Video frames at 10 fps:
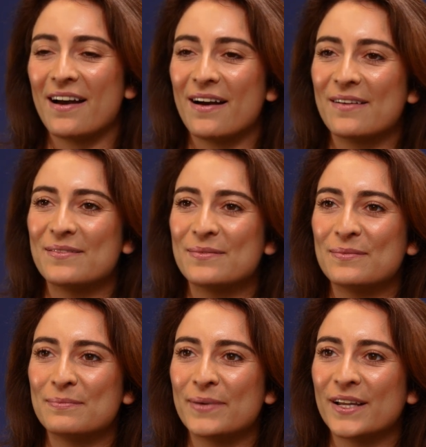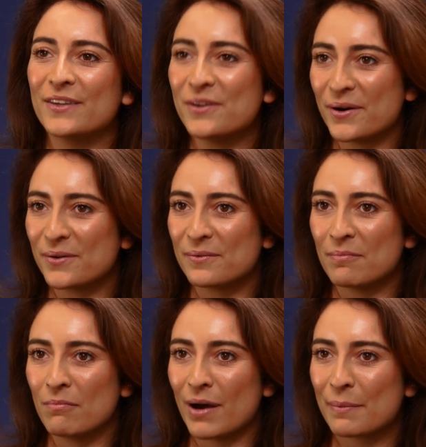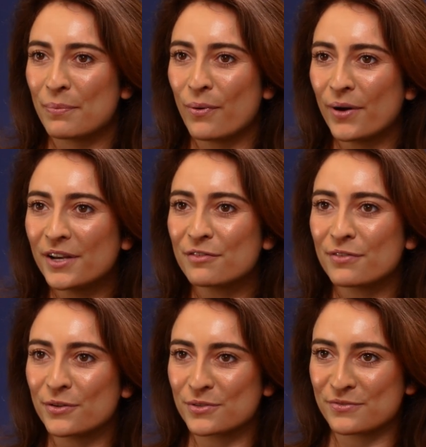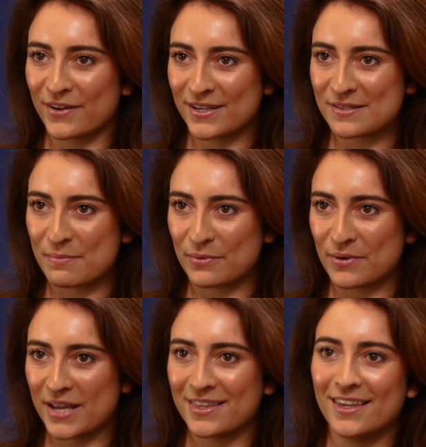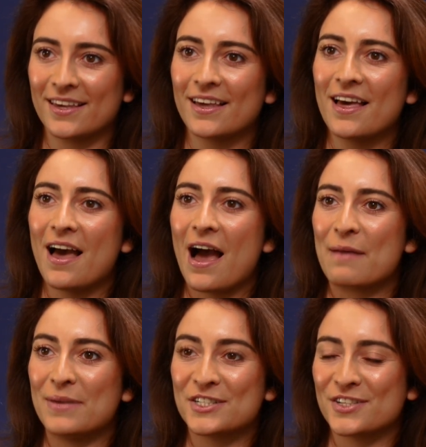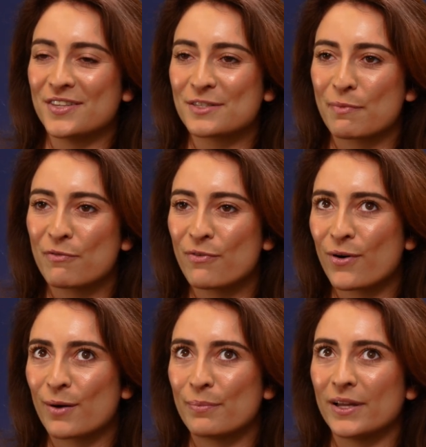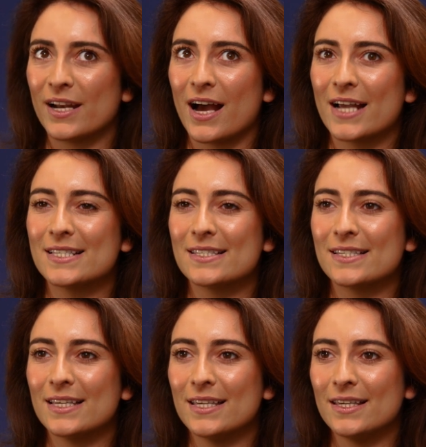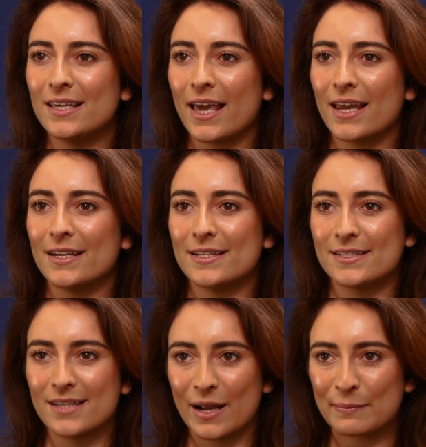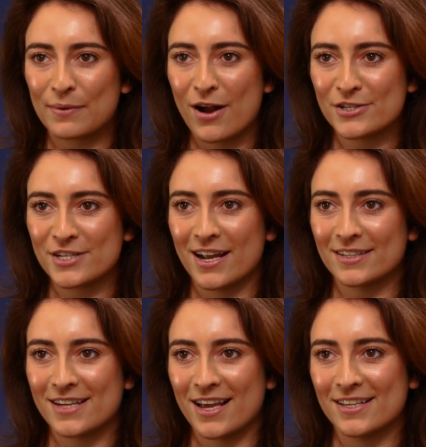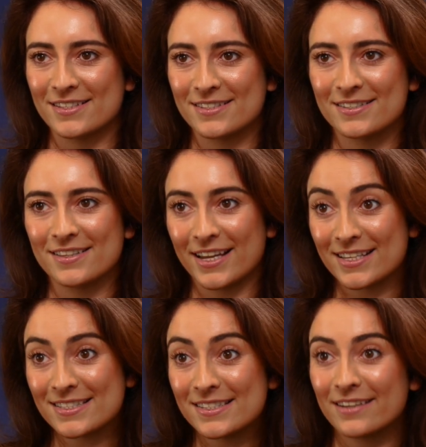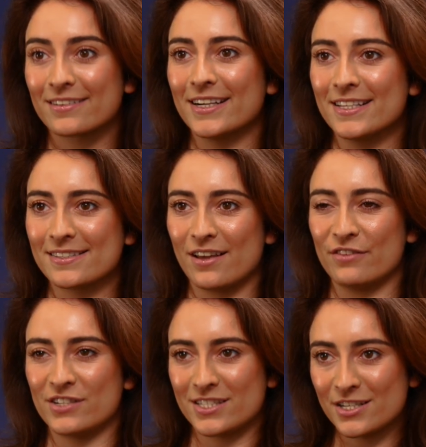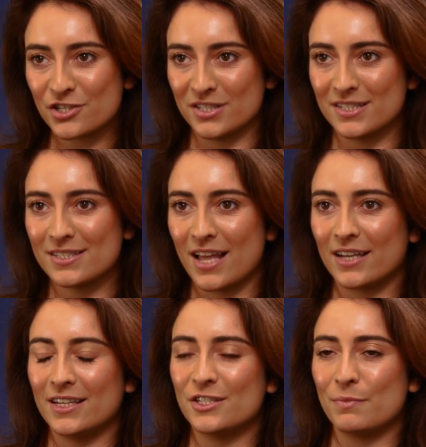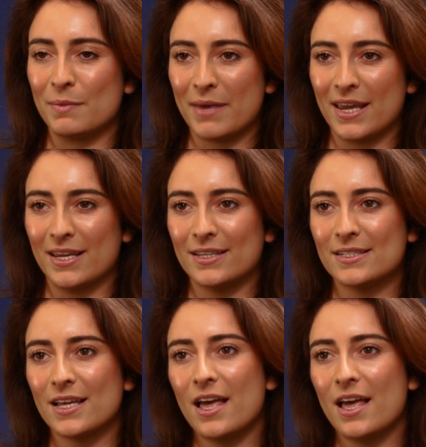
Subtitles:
But, you know, my point of view is very simple. I think I mentioned this before, but I see a design project as like a series of decisions that need to be made.